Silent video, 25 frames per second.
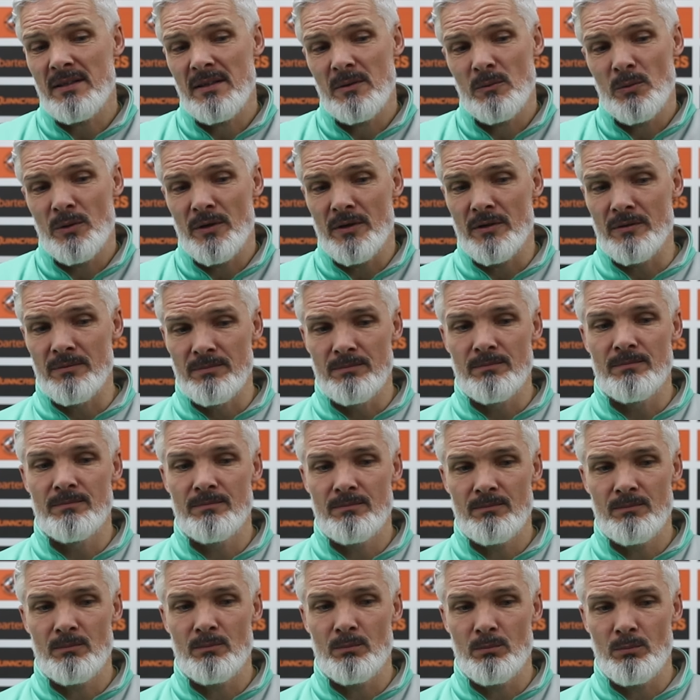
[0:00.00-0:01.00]
think
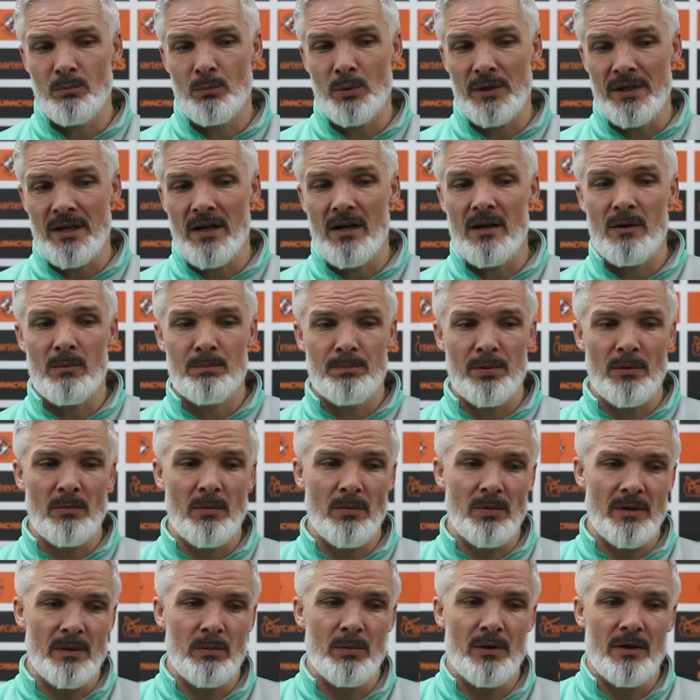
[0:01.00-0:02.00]
we are
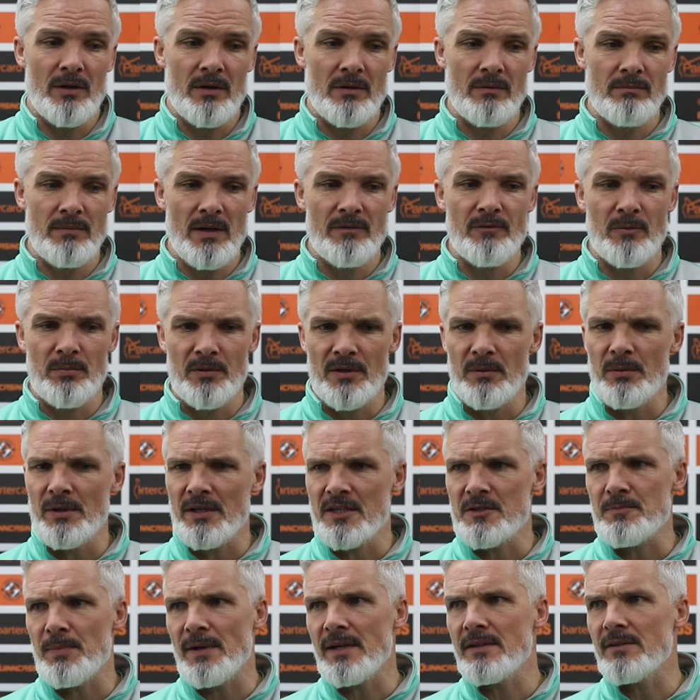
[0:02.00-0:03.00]
probably where everybody would
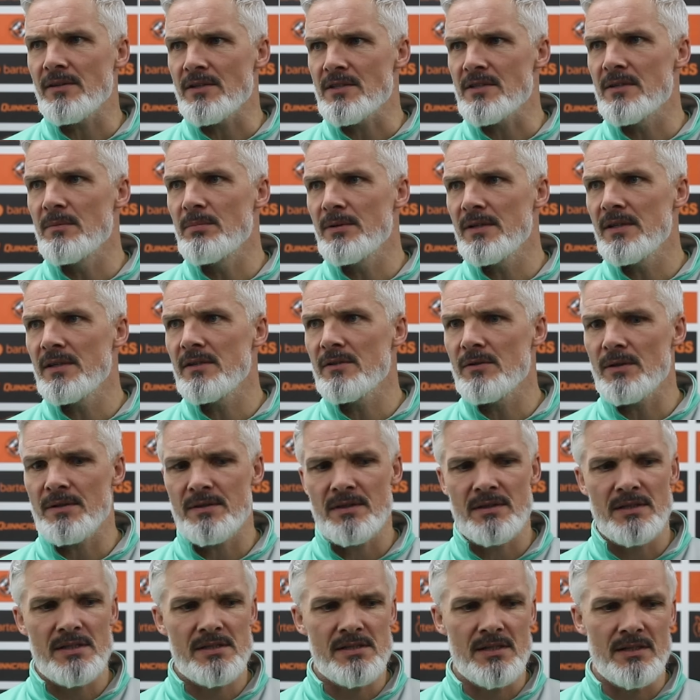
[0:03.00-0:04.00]
expect us to be. I
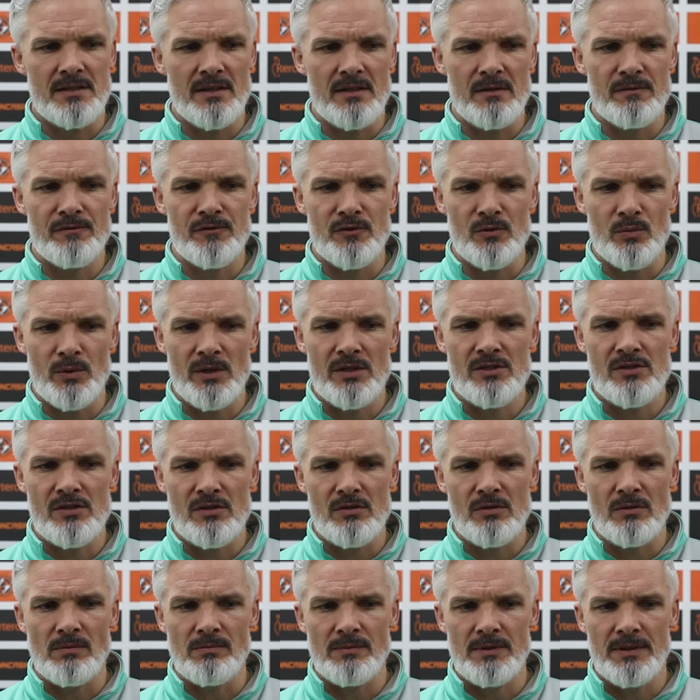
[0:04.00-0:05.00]
think I said that a few weeks
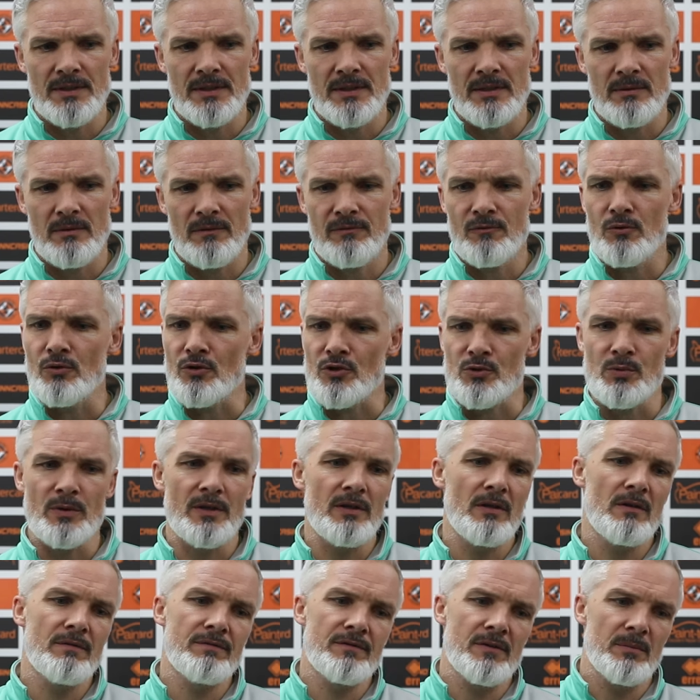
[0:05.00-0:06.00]
ago. Of course,
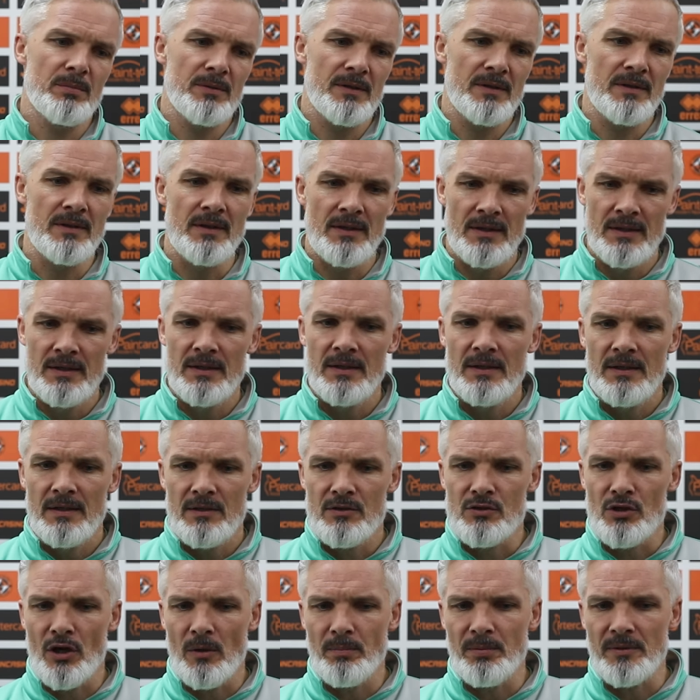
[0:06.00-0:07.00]
we'd love to be
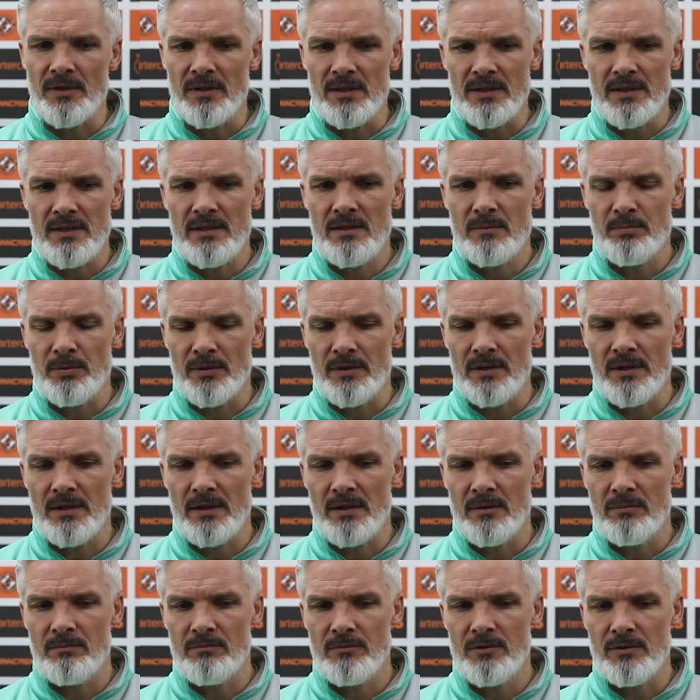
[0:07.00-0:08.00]
top of the league, but
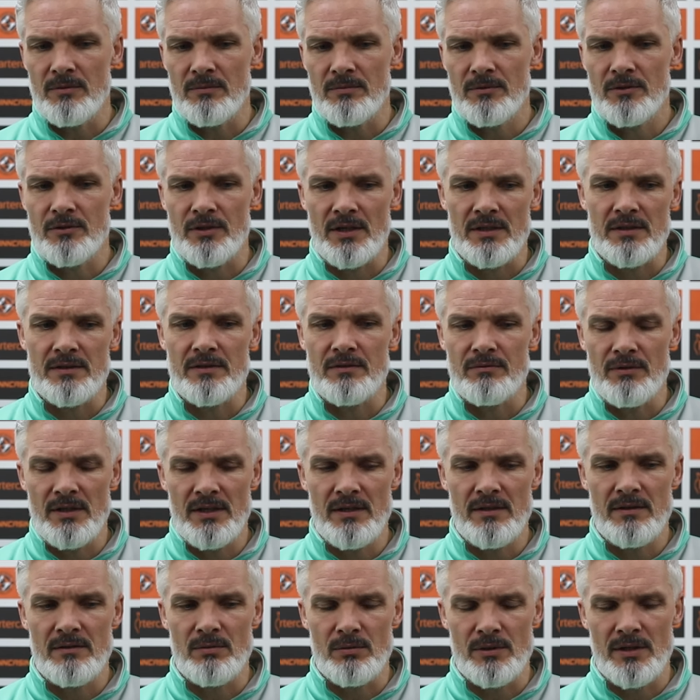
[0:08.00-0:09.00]
credit to
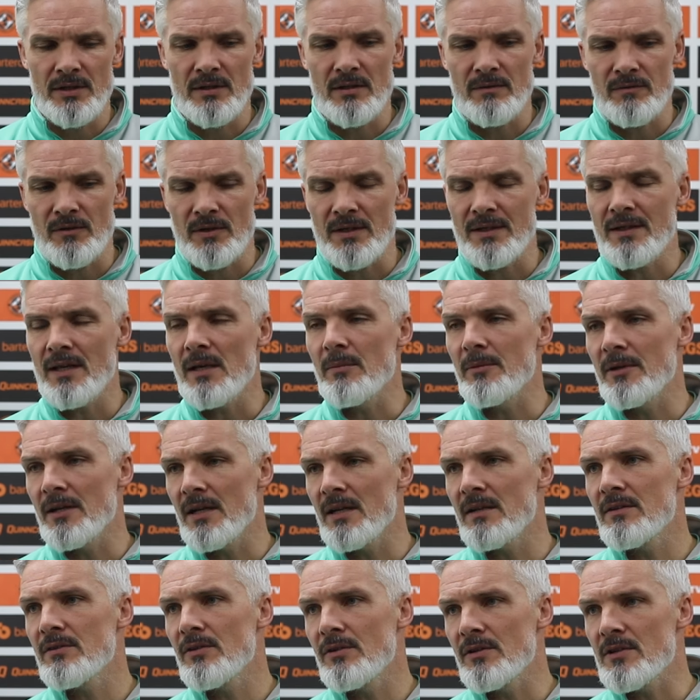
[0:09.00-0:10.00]
Wraith. Okay, they've got a game in
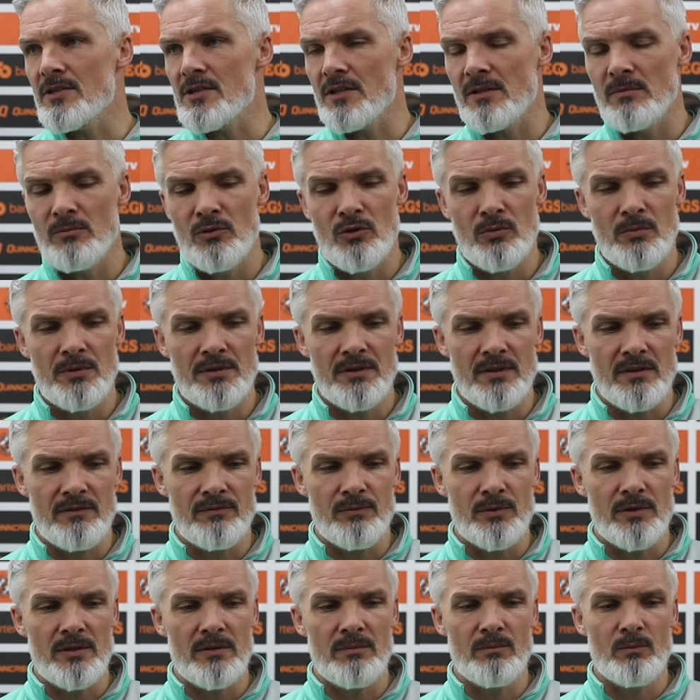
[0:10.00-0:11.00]
hand on us at the moment, and
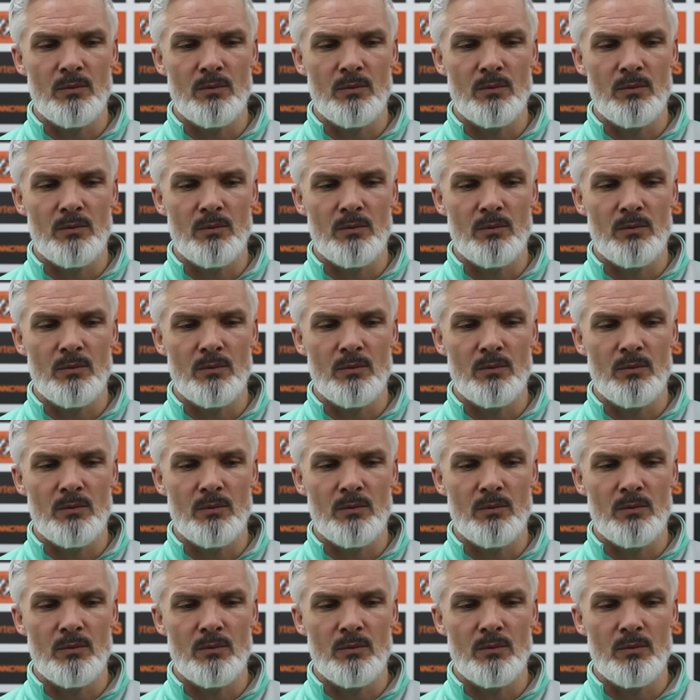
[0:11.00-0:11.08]
if we